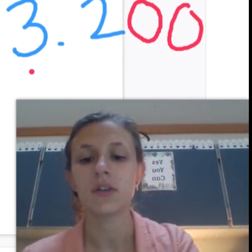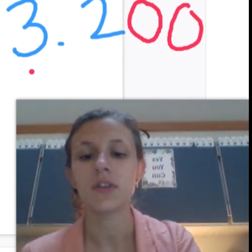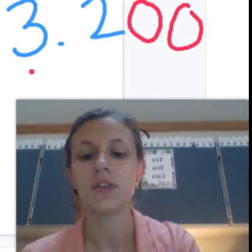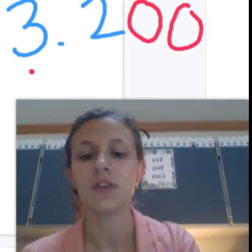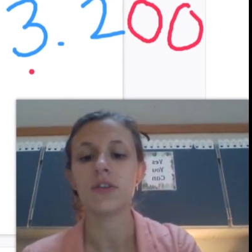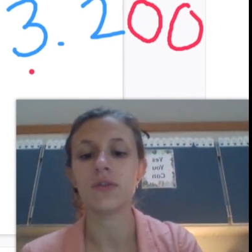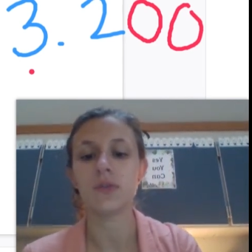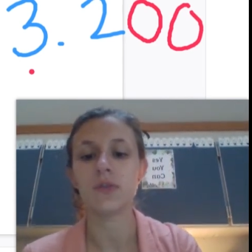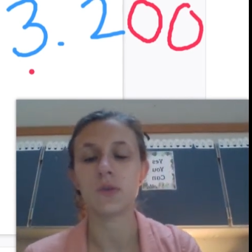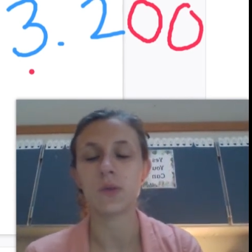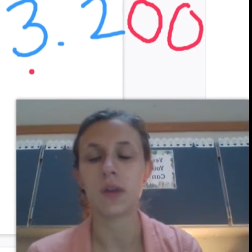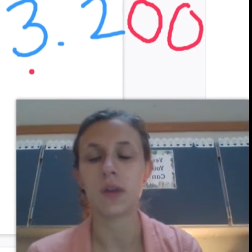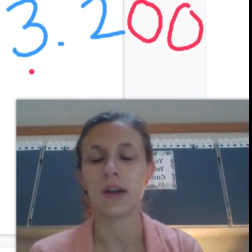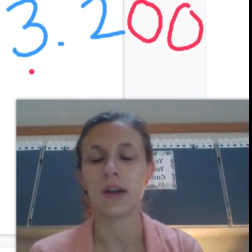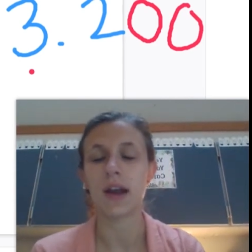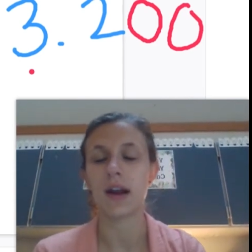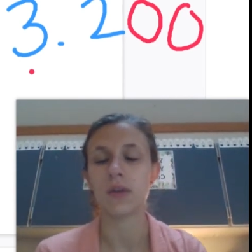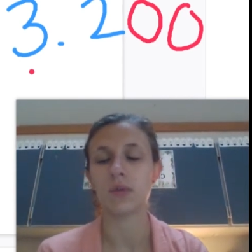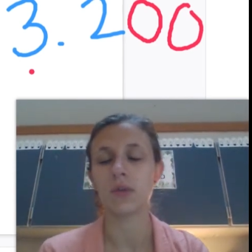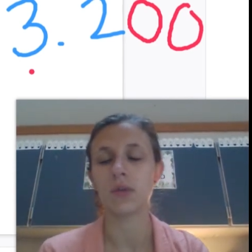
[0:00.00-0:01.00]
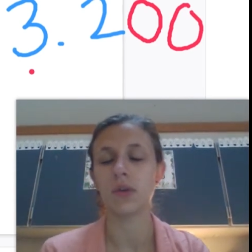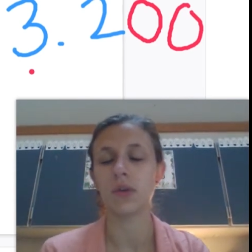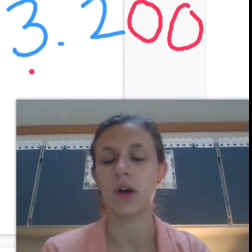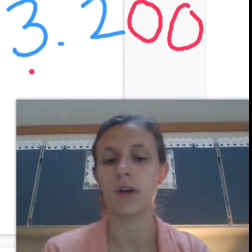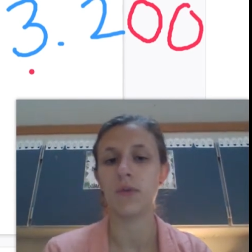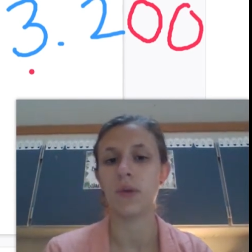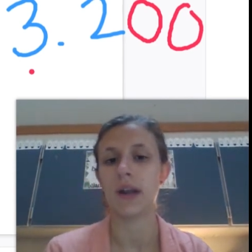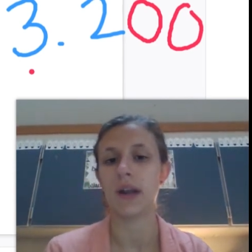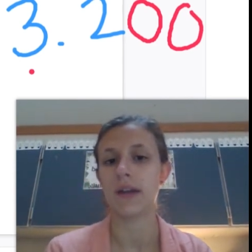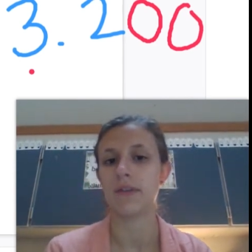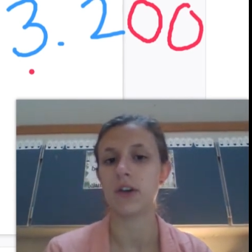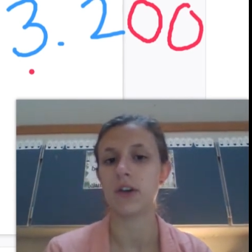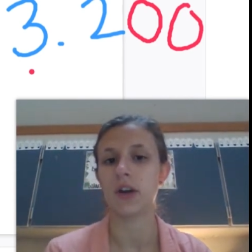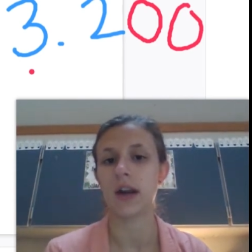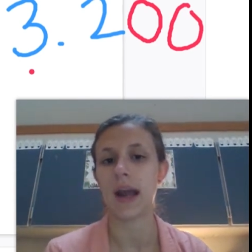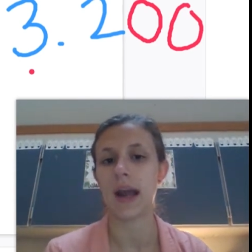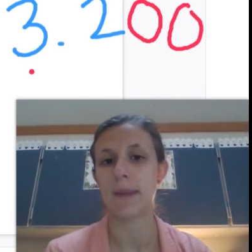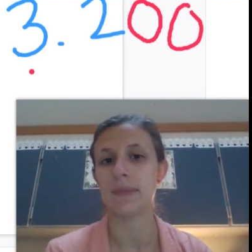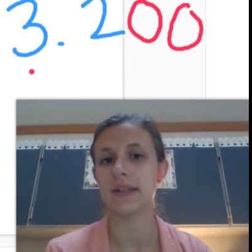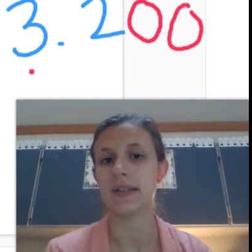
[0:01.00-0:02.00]
use our rule of whatever
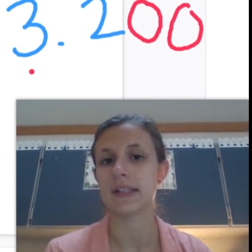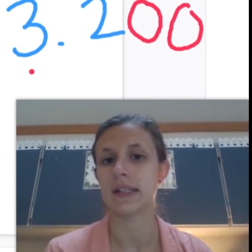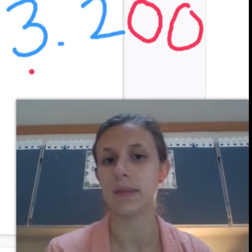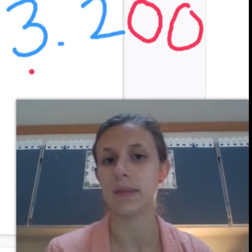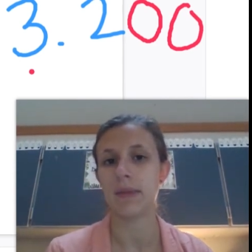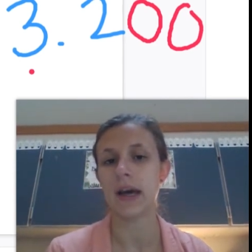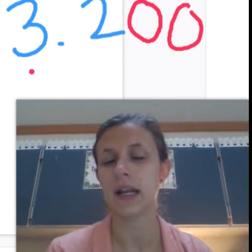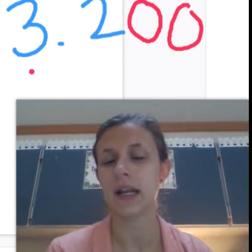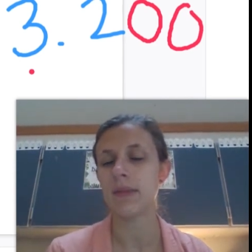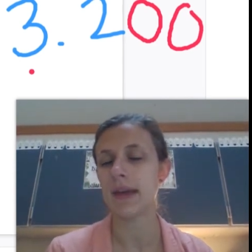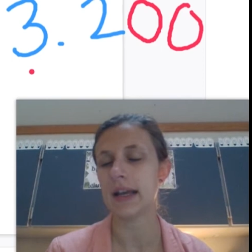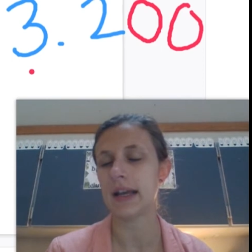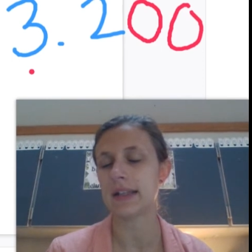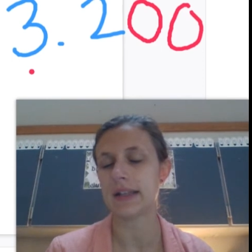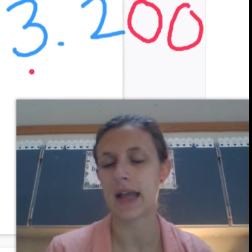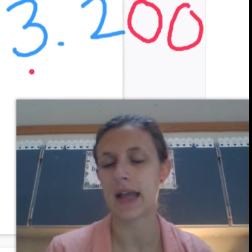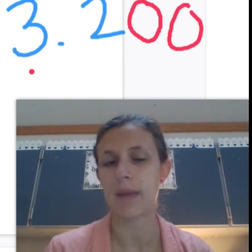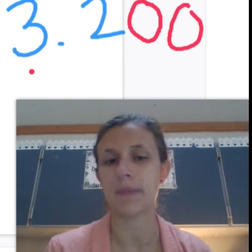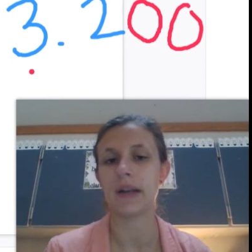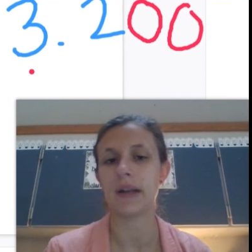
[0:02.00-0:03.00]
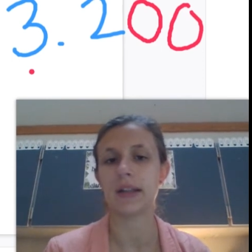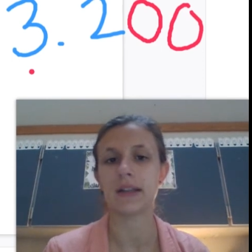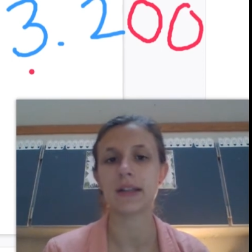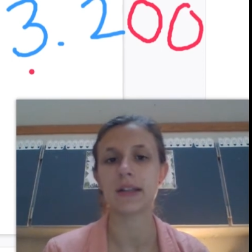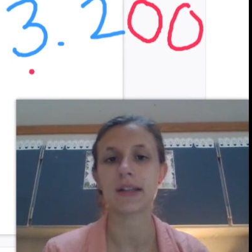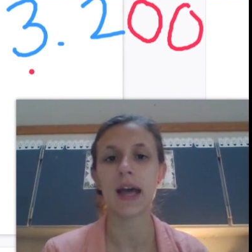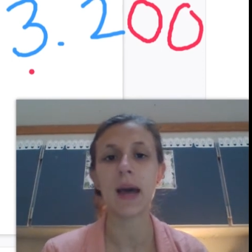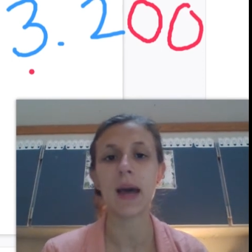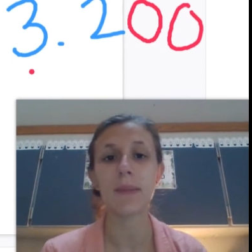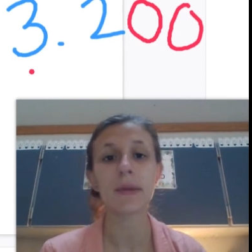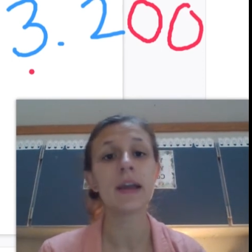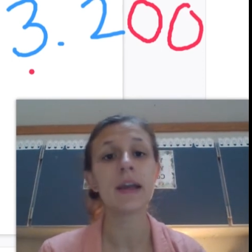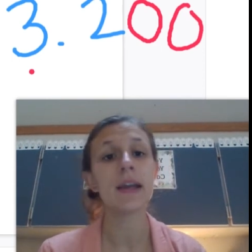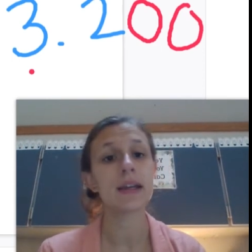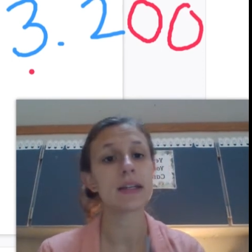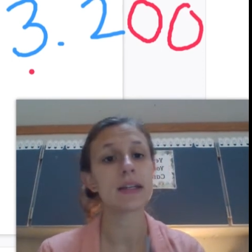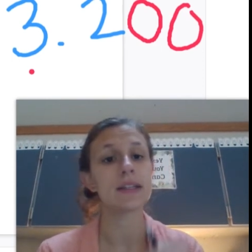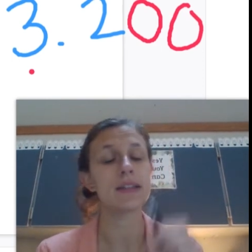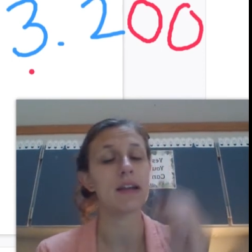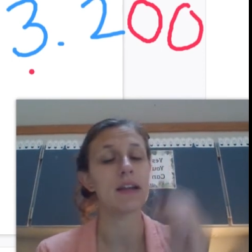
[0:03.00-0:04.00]
happens at the bottom has to happen at the top,
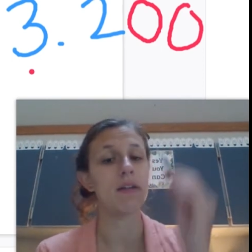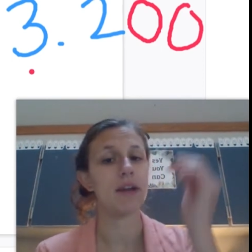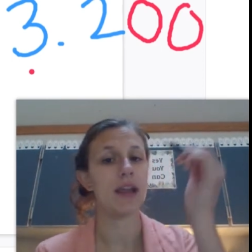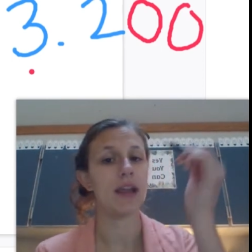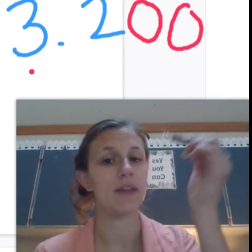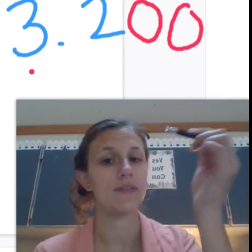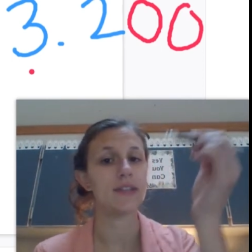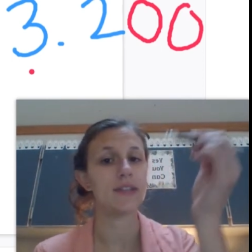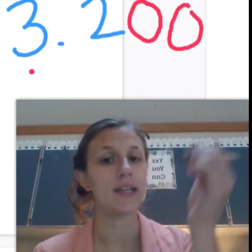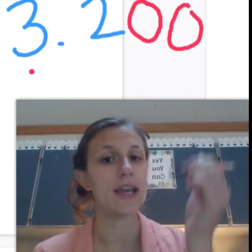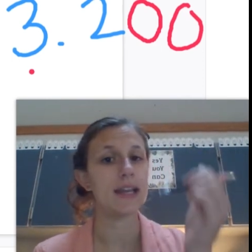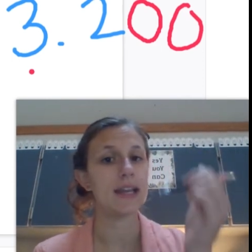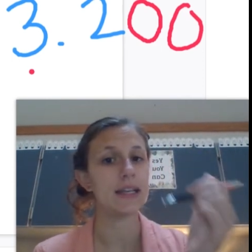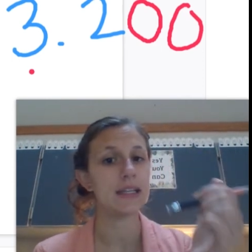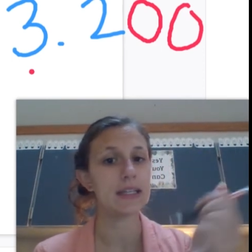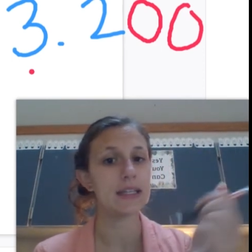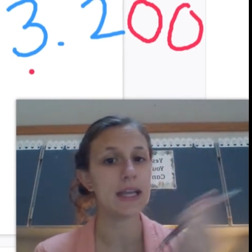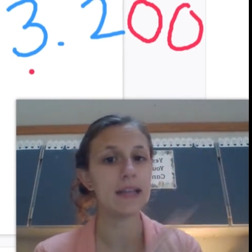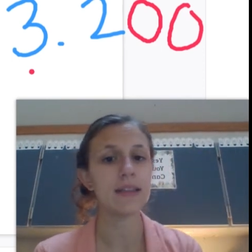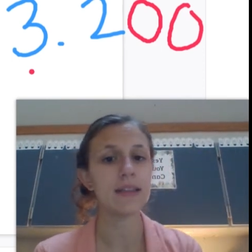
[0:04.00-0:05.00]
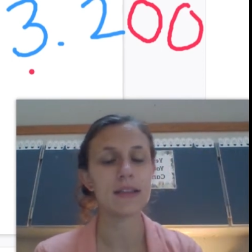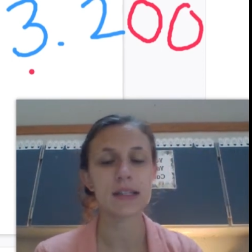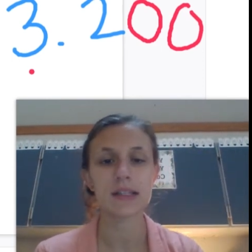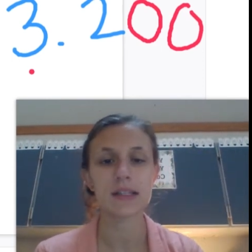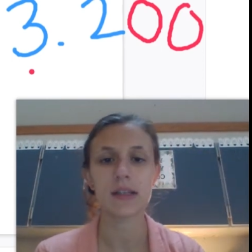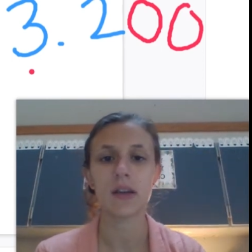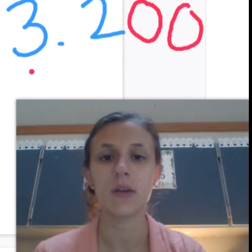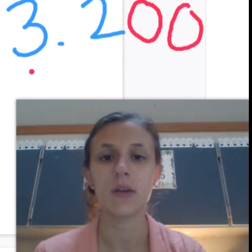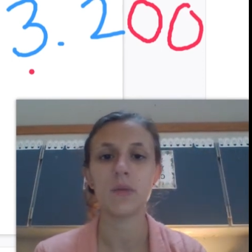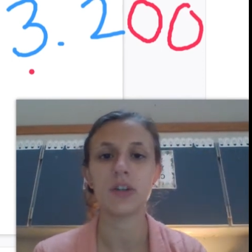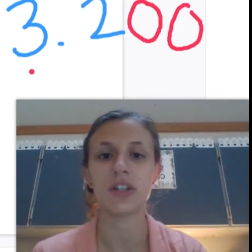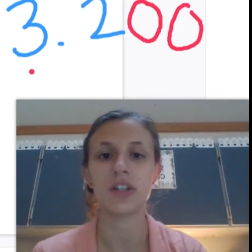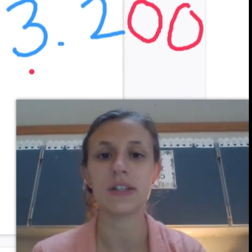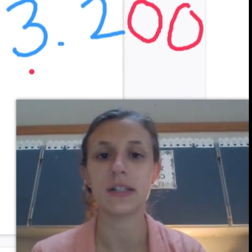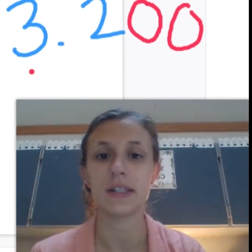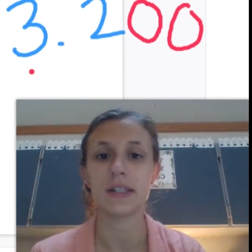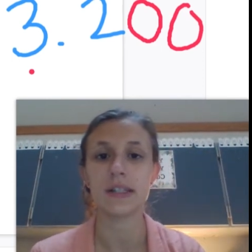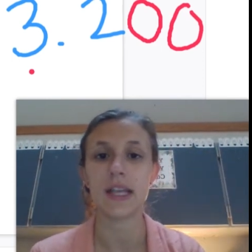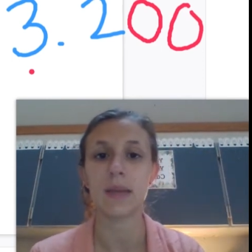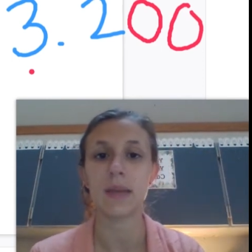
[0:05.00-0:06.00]
because now I have 10 tenths, which is
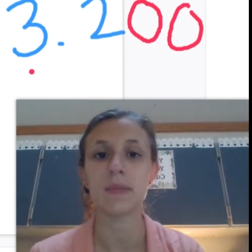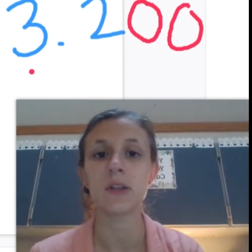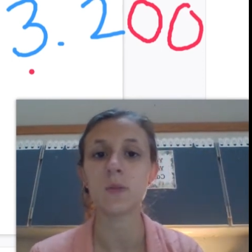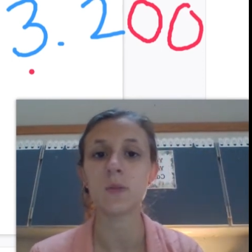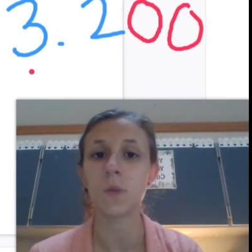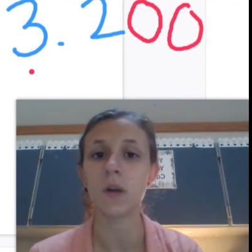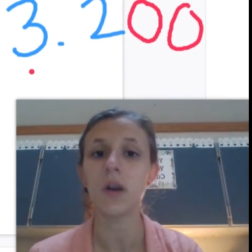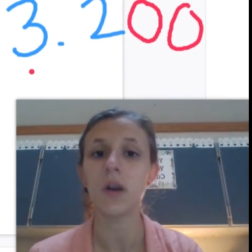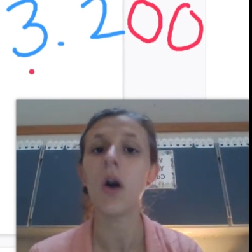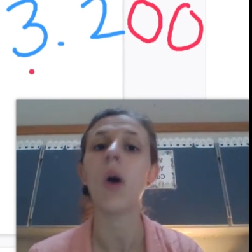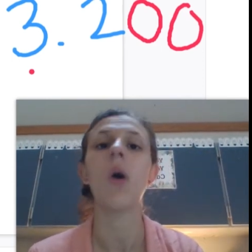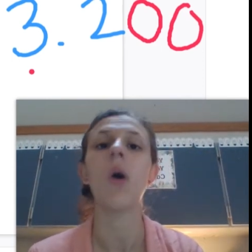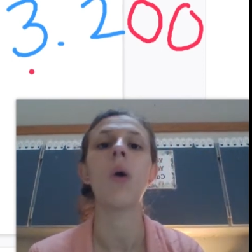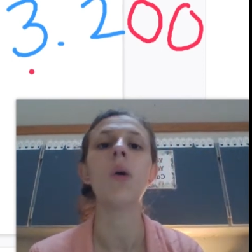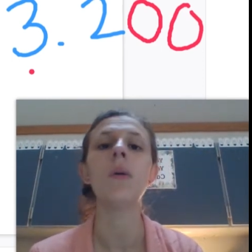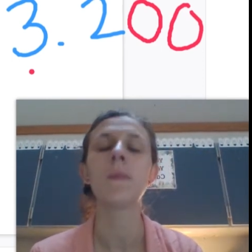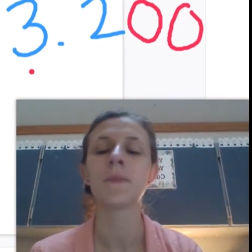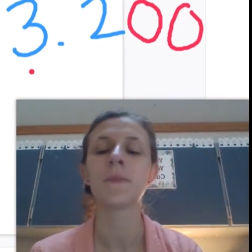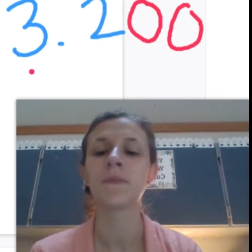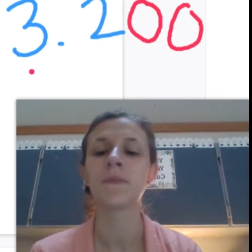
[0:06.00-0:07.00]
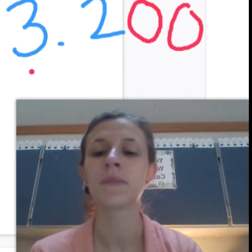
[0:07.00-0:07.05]
the same as 1 whole.